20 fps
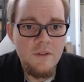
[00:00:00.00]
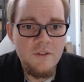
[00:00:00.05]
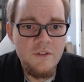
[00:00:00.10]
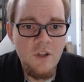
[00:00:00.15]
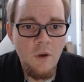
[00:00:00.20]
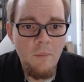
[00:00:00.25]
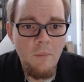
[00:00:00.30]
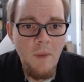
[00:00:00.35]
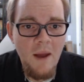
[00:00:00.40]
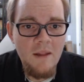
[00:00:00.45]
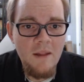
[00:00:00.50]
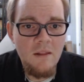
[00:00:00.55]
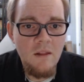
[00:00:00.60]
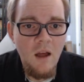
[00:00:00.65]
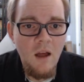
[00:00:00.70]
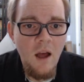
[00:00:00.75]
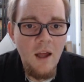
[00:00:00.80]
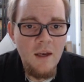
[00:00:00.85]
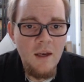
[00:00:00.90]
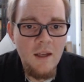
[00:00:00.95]
So my
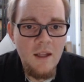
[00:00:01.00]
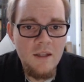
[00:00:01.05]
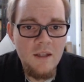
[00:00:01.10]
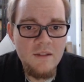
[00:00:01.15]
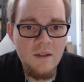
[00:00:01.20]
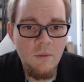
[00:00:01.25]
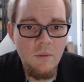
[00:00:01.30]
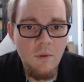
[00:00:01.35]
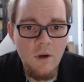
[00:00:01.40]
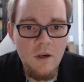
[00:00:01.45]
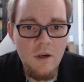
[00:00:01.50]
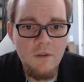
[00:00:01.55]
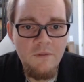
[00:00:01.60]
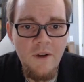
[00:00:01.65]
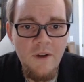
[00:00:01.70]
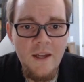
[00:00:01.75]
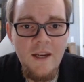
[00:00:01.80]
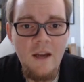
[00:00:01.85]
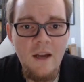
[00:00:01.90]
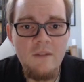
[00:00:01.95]
thought is that we're going
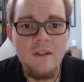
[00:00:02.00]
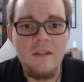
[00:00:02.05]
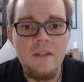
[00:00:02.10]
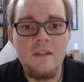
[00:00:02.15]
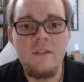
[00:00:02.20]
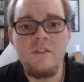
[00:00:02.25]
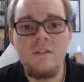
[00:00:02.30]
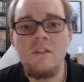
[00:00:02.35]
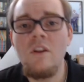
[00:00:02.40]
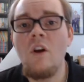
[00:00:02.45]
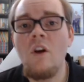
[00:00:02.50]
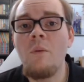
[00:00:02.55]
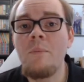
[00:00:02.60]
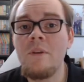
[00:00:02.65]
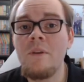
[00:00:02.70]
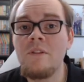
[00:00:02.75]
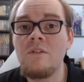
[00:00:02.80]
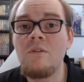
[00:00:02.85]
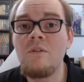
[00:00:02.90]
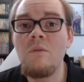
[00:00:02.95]
to find out that the
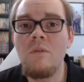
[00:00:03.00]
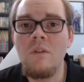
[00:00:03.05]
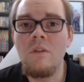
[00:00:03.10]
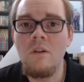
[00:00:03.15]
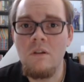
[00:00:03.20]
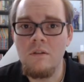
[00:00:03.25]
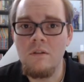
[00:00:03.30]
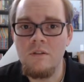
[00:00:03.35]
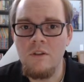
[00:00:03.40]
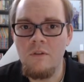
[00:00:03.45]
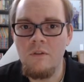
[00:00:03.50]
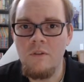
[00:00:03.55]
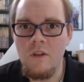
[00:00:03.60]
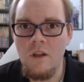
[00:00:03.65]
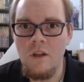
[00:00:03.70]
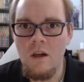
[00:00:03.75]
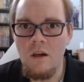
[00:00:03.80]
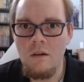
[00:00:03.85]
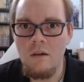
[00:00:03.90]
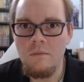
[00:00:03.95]
slope is 2/3
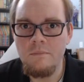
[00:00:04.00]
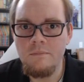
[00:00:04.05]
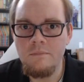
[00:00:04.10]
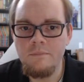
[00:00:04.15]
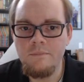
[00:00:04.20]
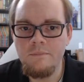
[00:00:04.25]
over there.